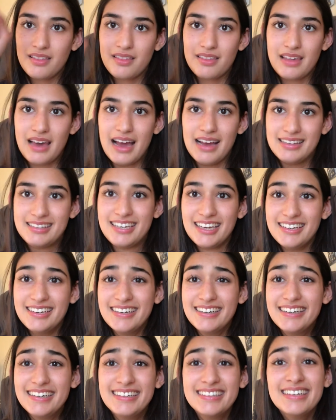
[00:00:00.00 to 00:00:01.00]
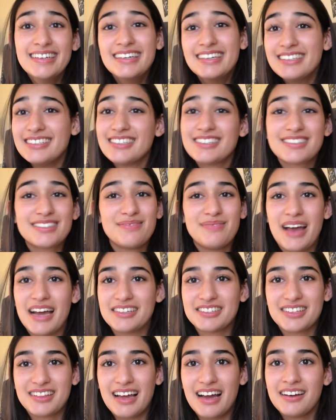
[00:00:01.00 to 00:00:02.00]
that. Just
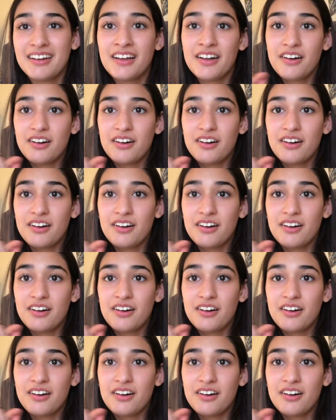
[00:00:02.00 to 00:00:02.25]
imagine that.